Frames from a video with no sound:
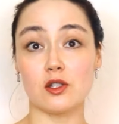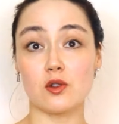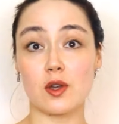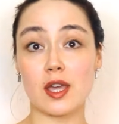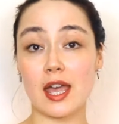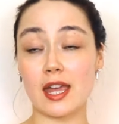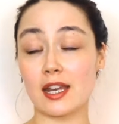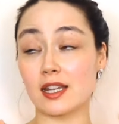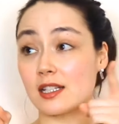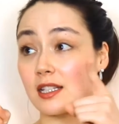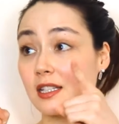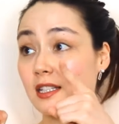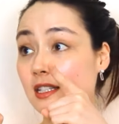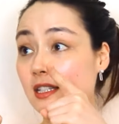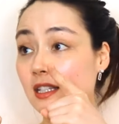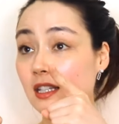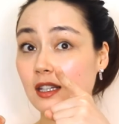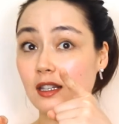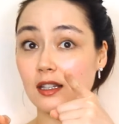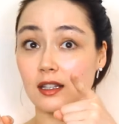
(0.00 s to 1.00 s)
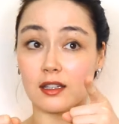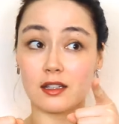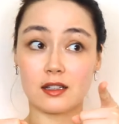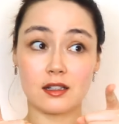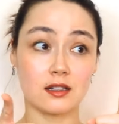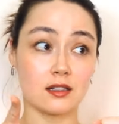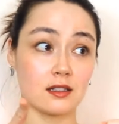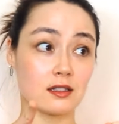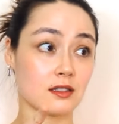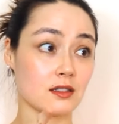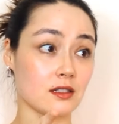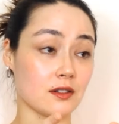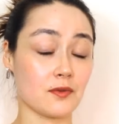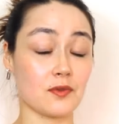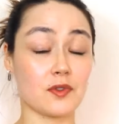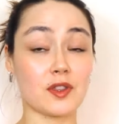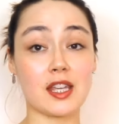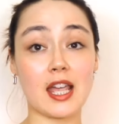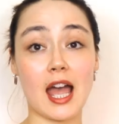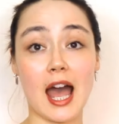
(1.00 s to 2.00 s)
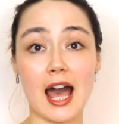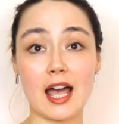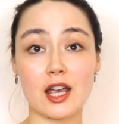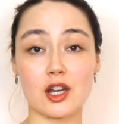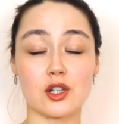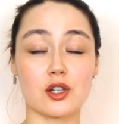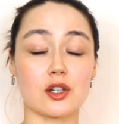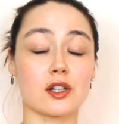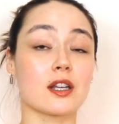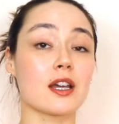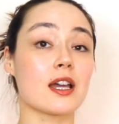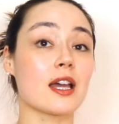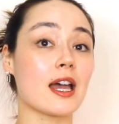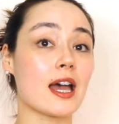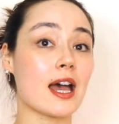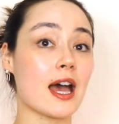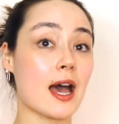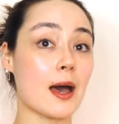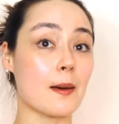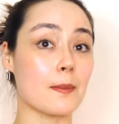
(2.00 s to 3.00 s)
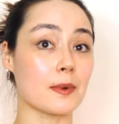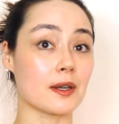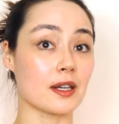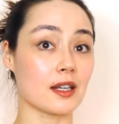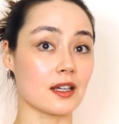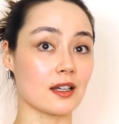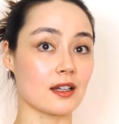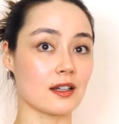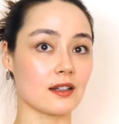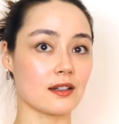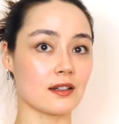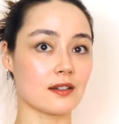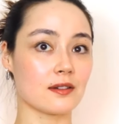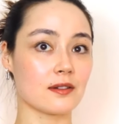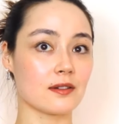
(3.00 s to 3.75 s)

you can see the action happening.